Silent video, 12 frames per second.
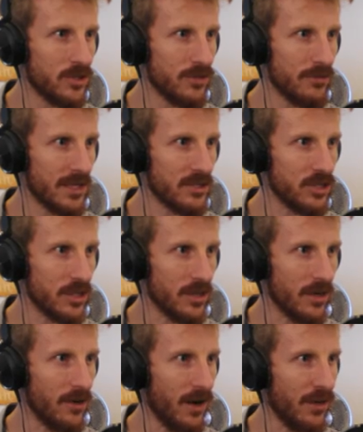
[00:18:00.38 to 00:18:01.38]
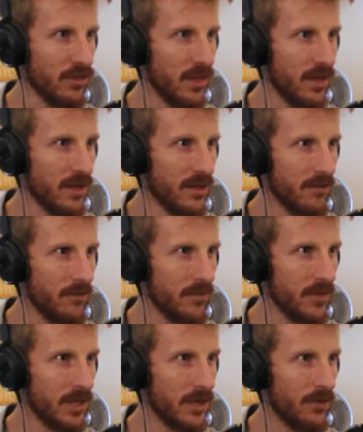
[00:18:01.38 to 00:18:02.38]
which direction to go. I think...
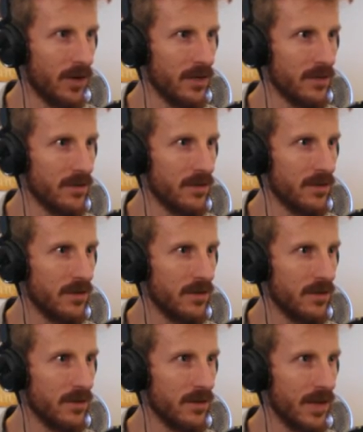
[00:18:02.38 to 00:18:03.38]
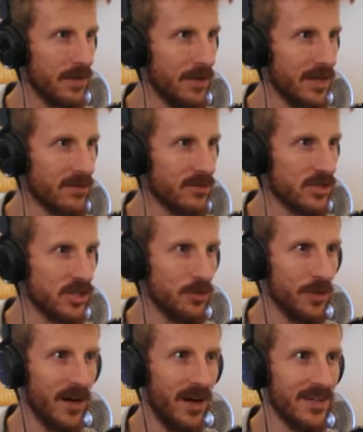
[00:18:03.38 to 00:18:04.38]
You know what? And my
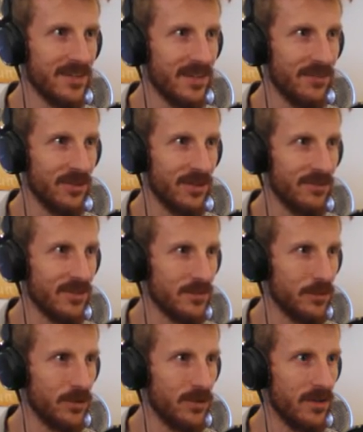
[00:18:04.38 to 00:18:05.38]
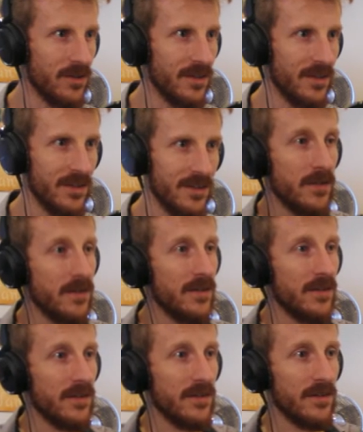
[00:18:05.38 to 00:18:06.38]
stupid hut is even invisible.
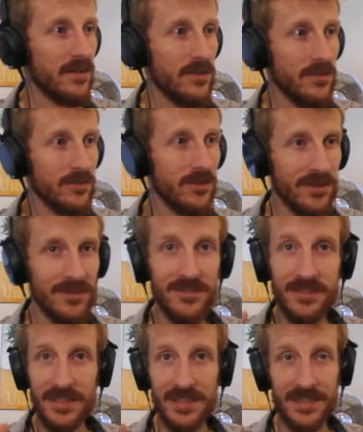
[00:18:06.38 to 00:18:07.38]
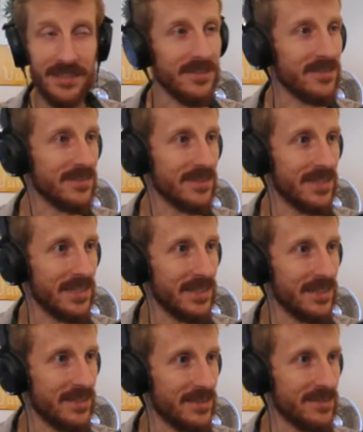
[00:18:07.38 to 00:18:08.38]
So this is it, geeks.
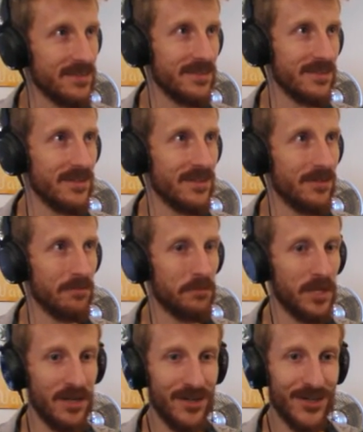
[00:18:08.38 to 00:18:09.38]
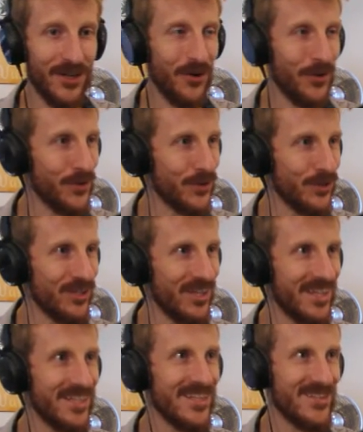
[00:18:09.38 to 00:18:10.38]
It is bitter cold,
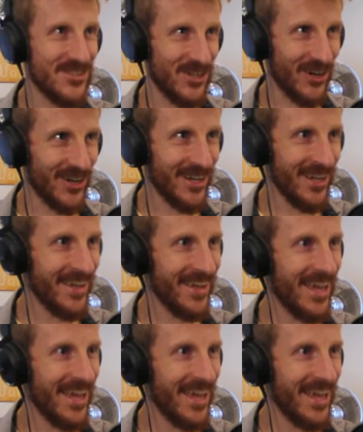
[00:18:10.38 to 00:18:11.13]
dark,